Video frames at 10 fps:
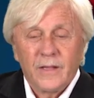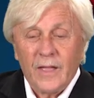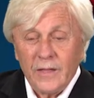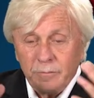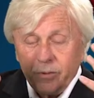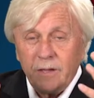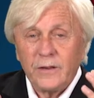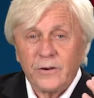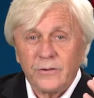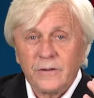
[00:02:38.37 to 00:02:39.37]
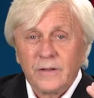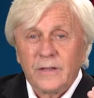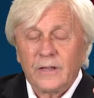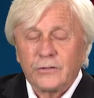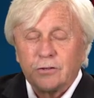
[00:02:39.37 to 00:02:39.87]
and Peter
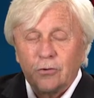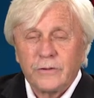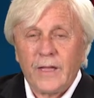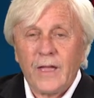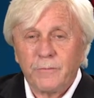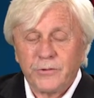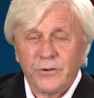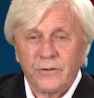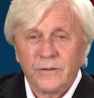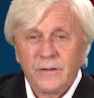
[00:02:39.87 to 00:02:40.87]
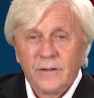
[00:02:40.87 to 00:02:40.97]
is so captured